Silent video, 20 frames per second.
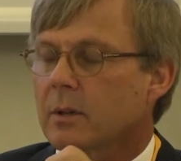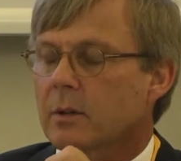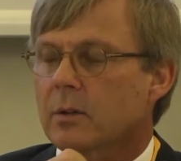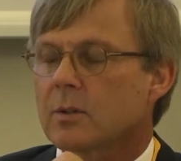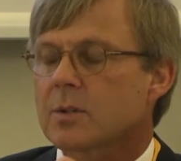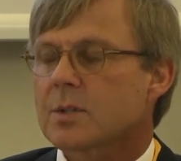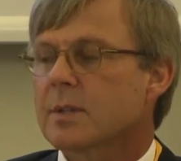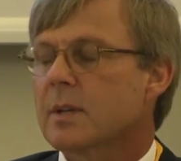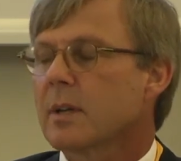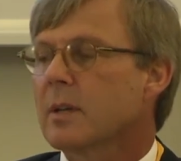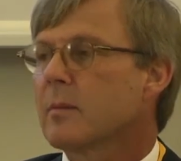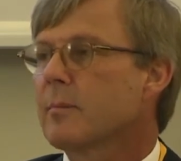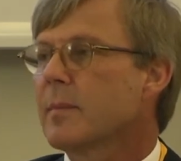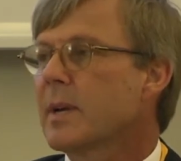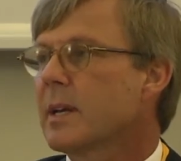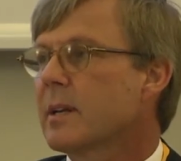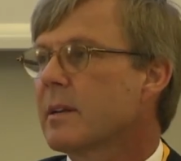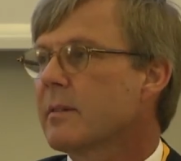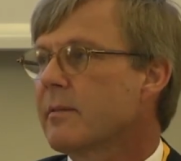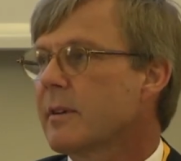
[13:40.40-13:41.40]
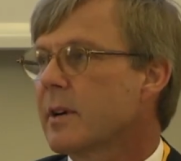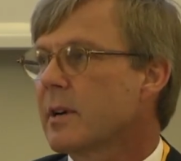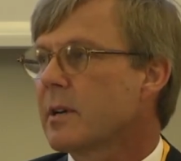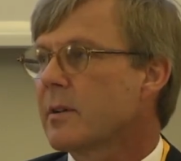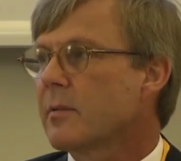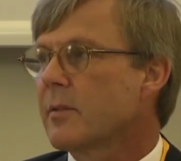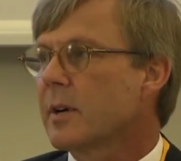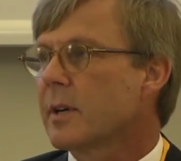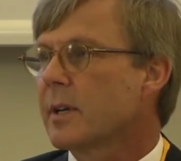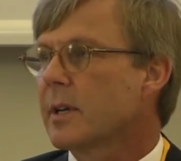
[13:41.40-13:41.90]
could still mean a
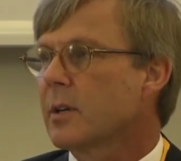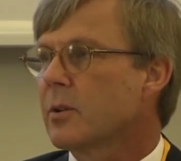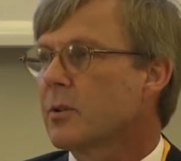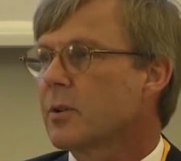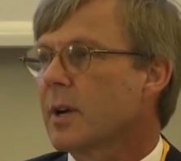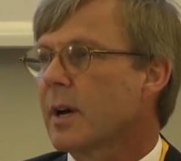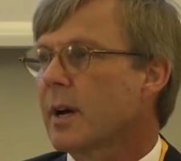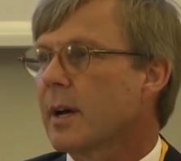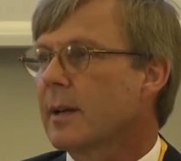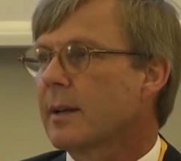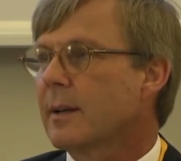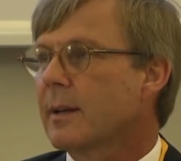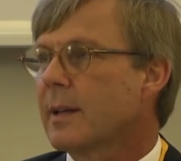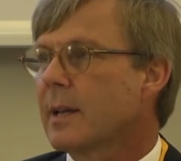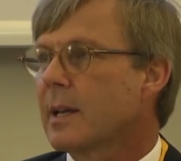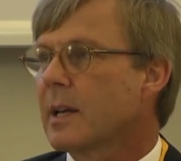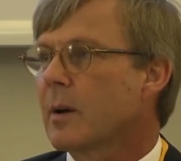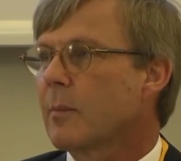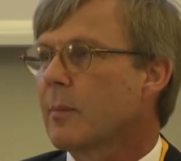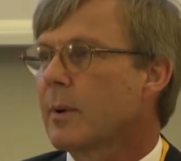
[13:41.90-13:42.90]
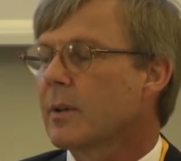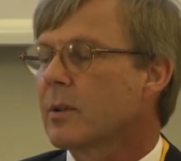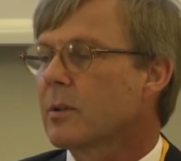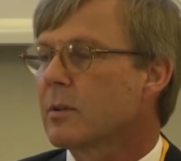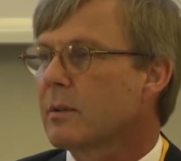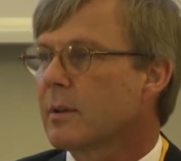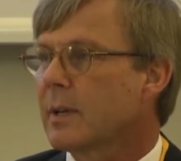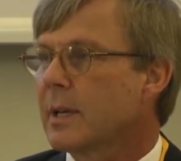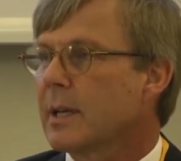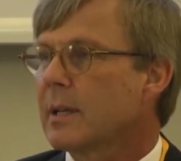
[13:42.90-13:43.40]
very, very good idea, but
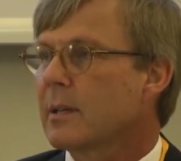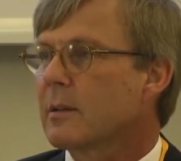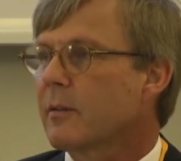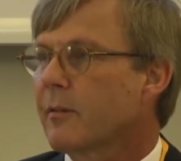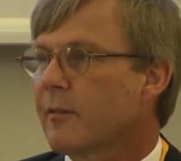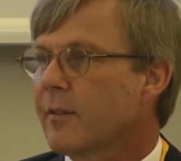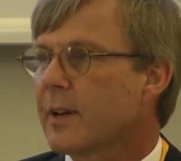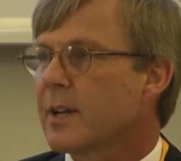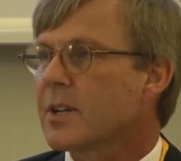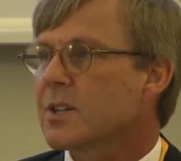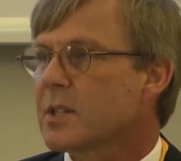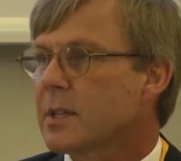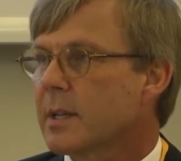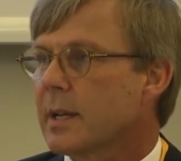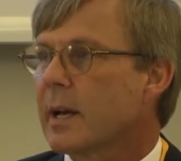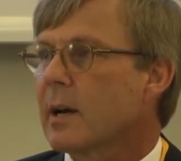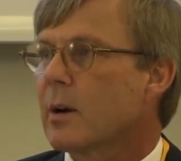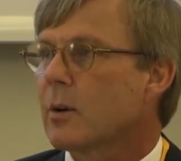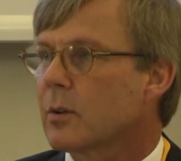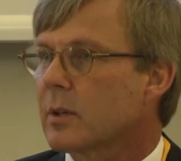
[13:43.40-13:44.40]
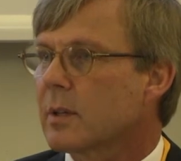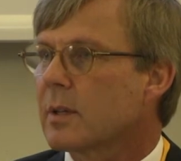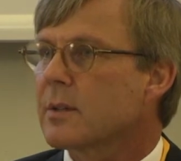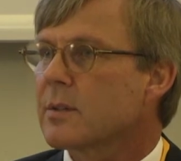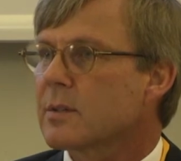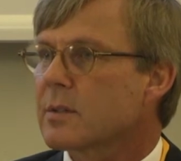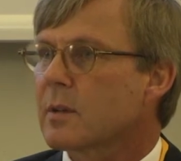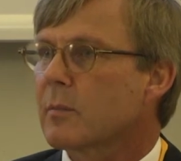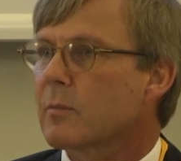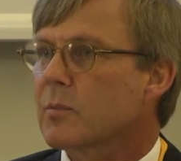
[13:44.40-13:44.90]
you need to flesh it out in
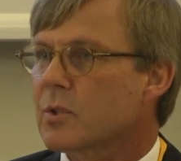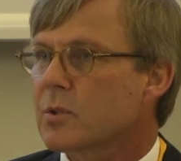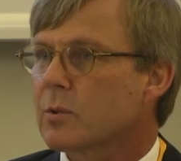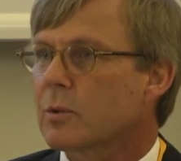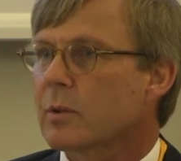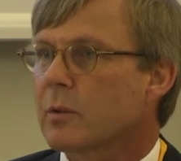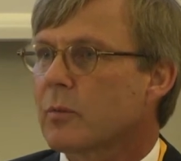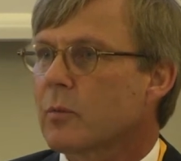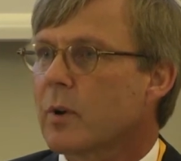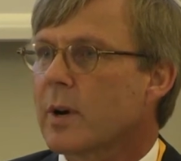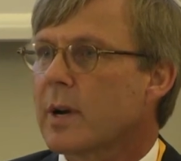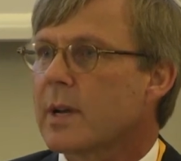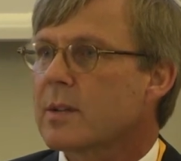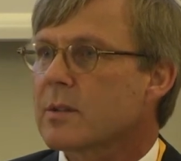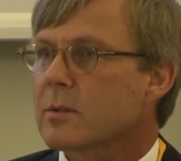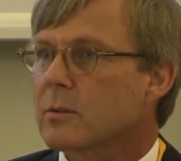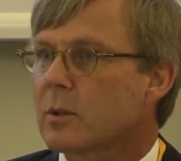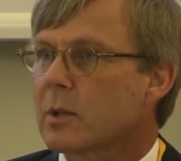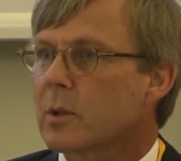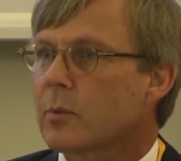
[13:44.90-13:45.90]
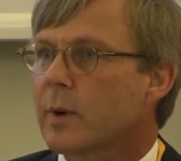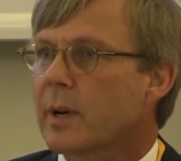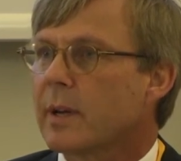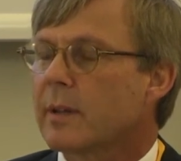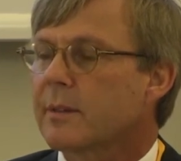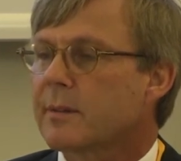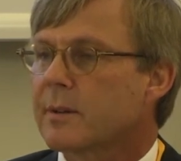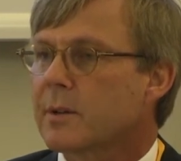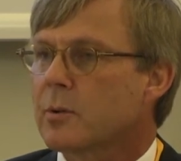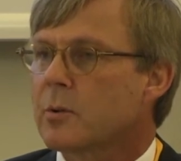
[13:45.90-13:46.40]
some sort of ways all the way
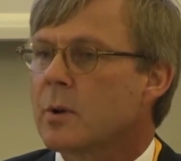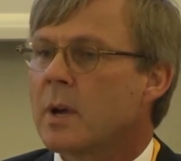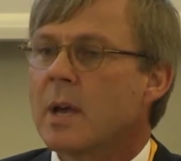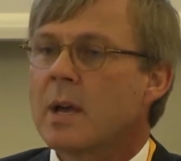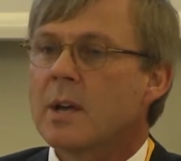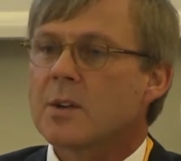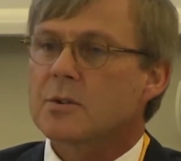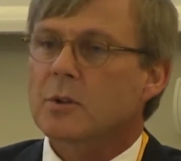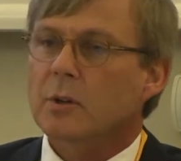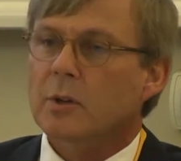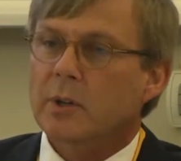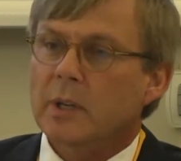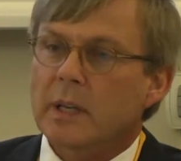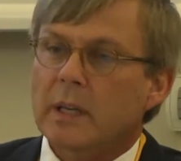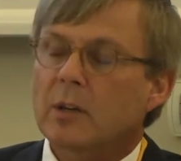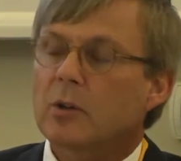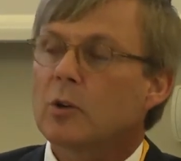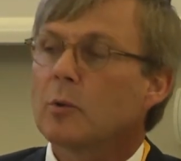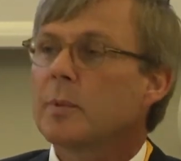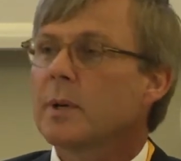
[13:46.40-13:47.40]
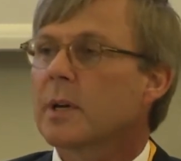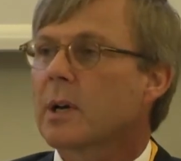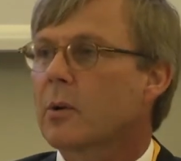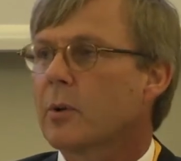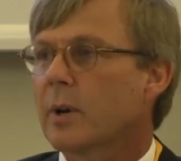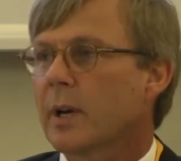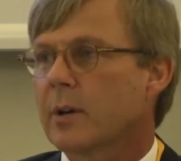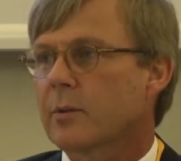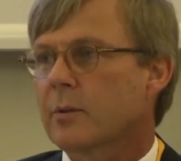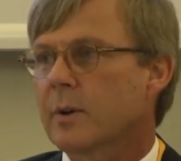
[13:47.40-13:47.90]
through. So it could be a
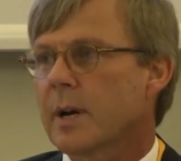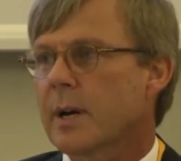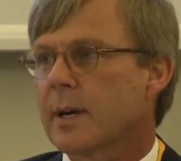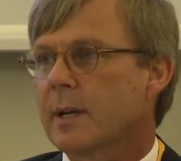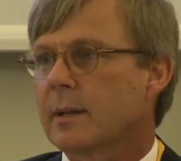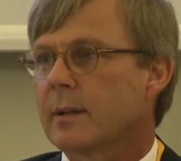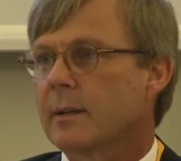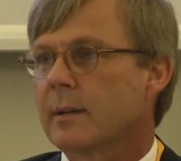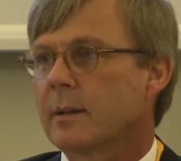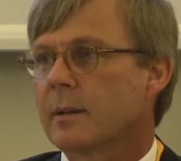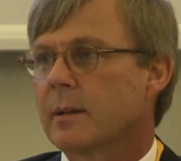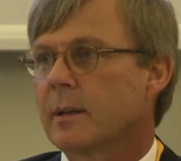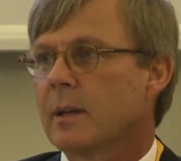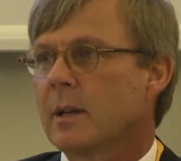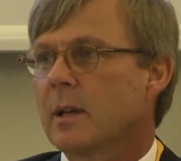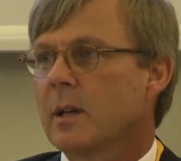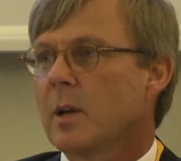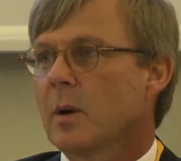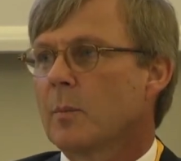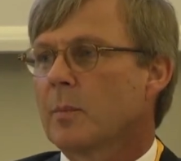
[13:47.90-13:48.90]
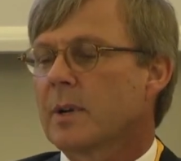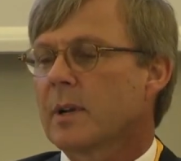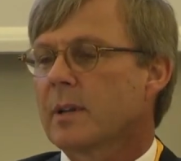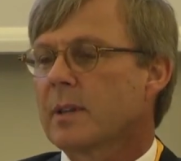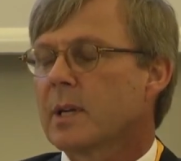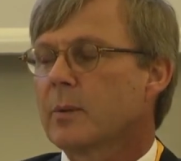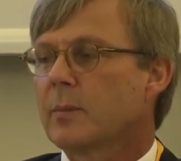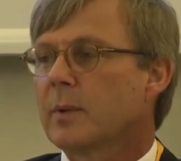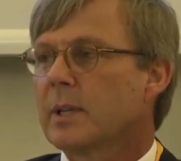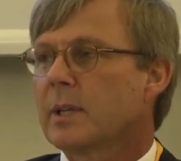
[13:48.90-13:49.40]
quick ride, but I
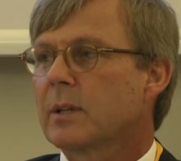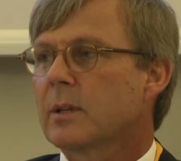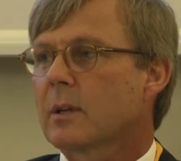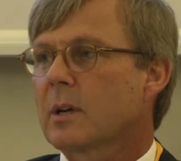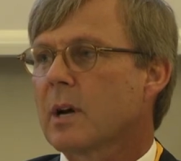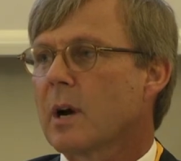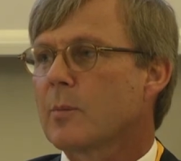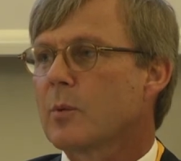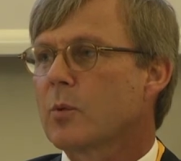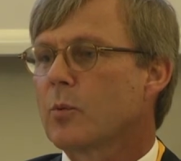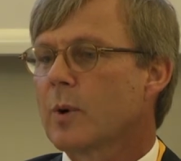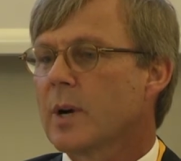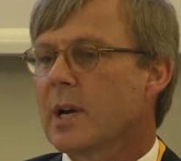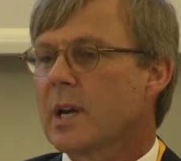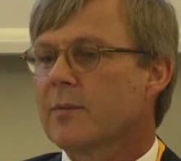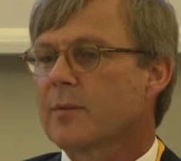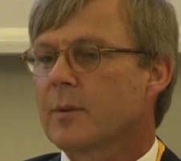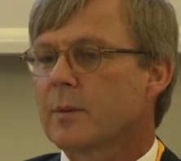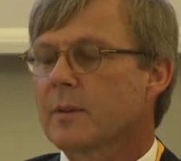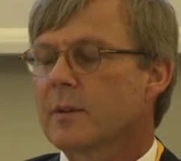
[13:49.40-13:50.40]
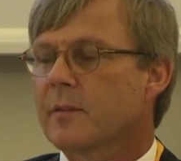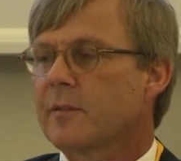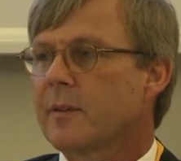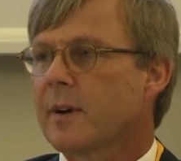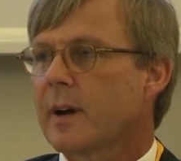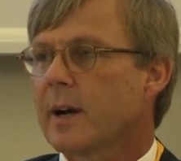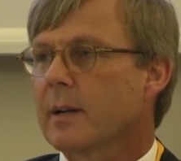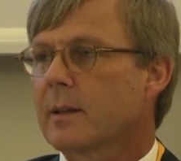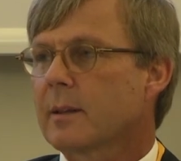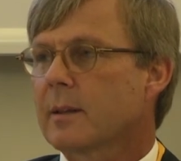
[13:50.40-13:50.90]
think we need to come away from the
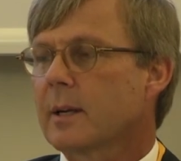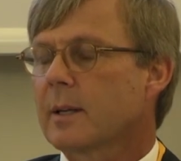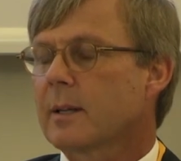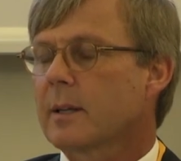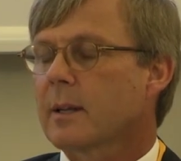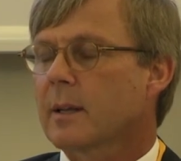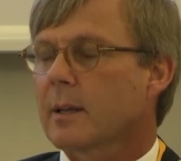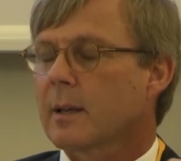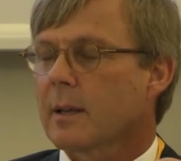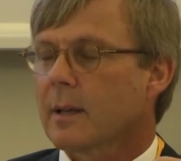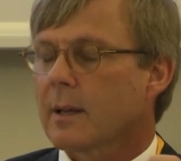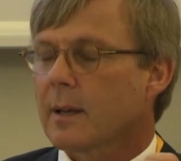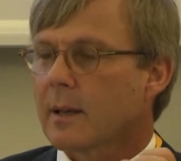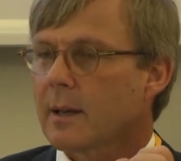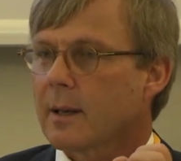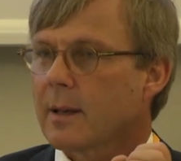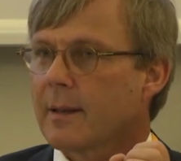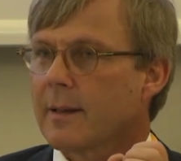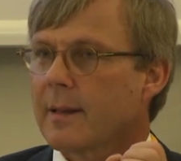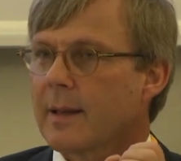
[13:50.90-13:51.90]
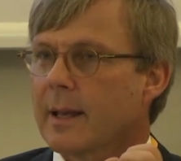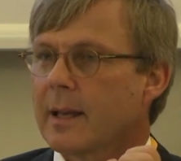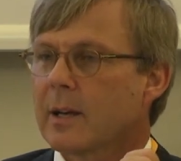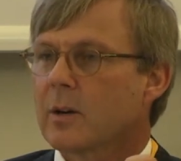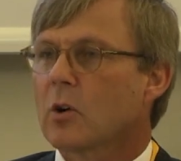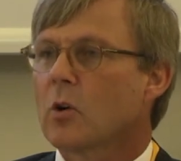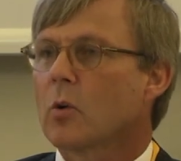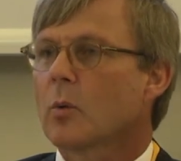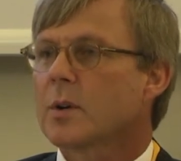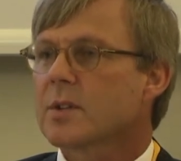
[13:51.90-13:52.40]
fact that it
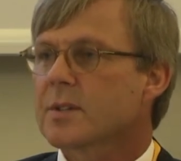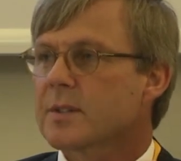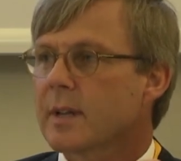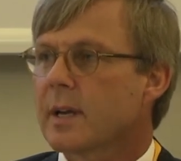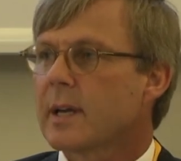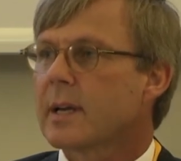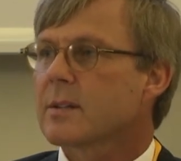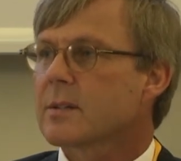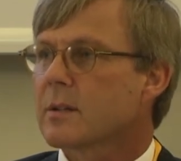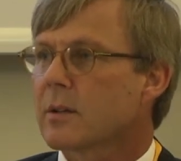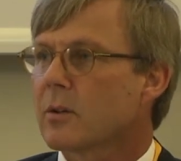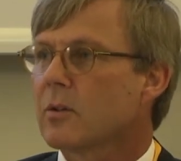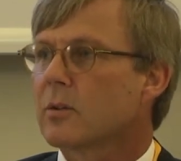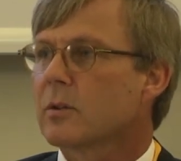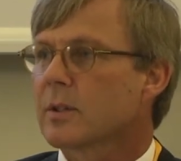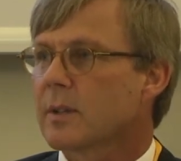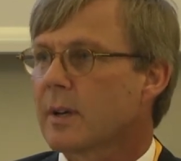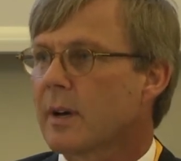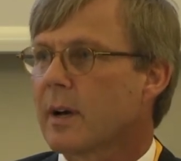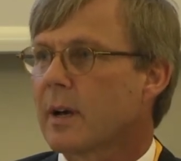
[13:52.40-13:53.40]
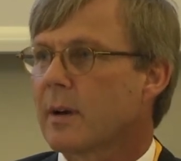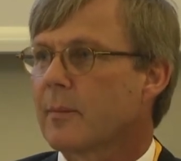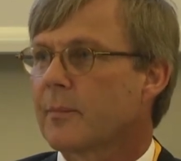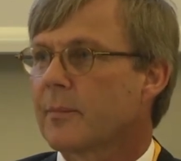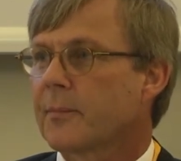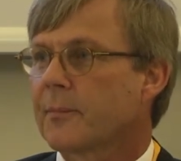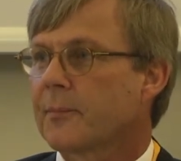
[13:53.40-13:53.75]
always takes a long time.